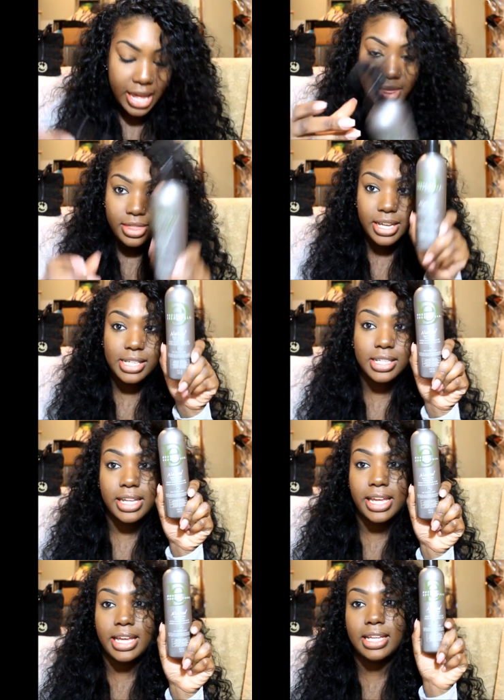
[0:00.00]
And this
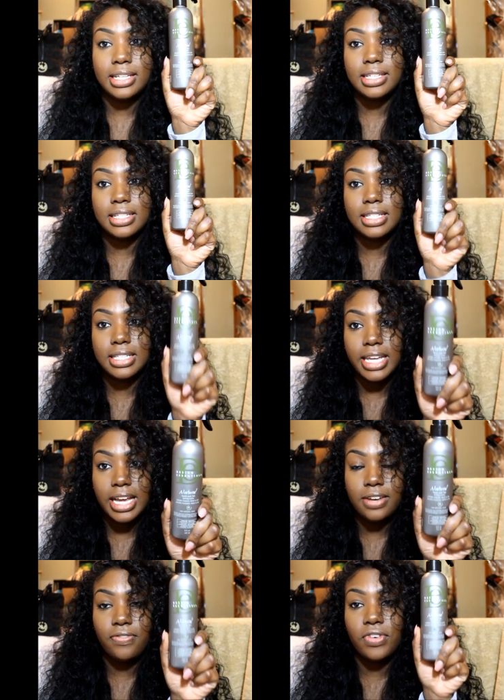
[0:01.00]
is
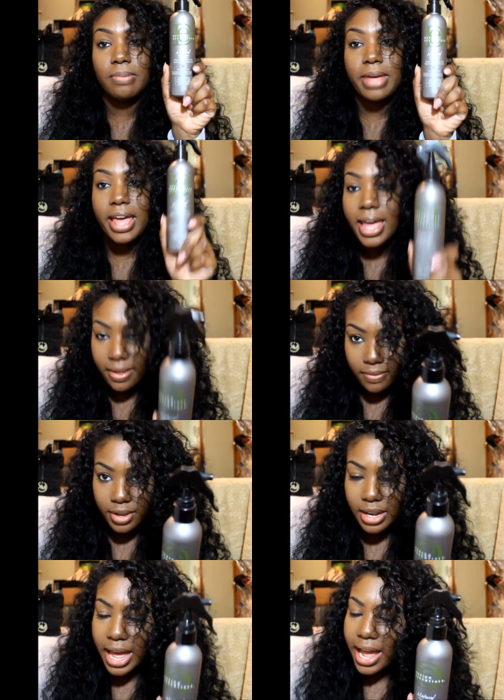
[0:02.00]
sent from
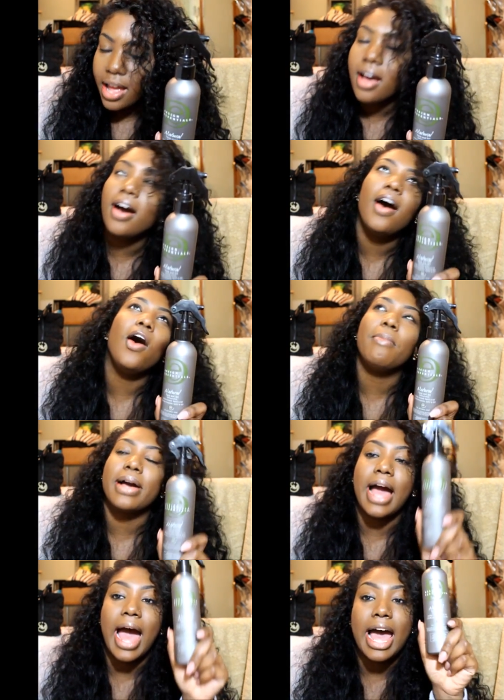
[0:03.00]
heaven. Like, Oh
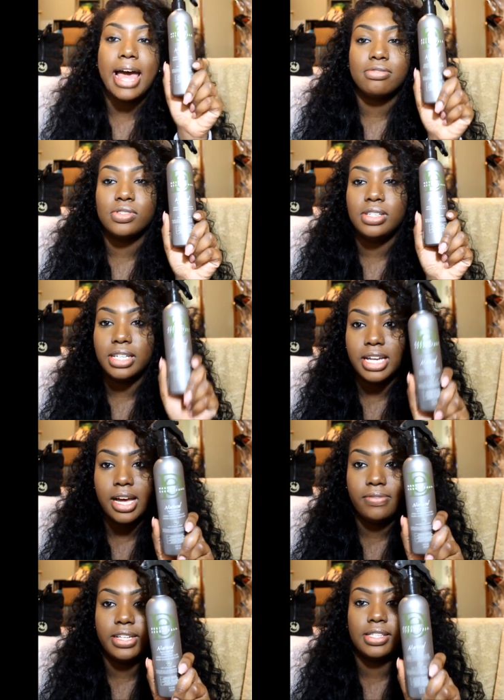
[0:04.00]
my god, I absolutely
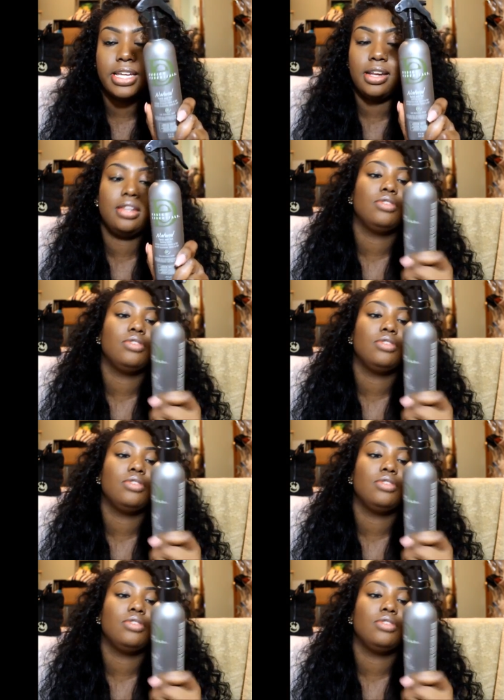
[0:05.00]
love this setting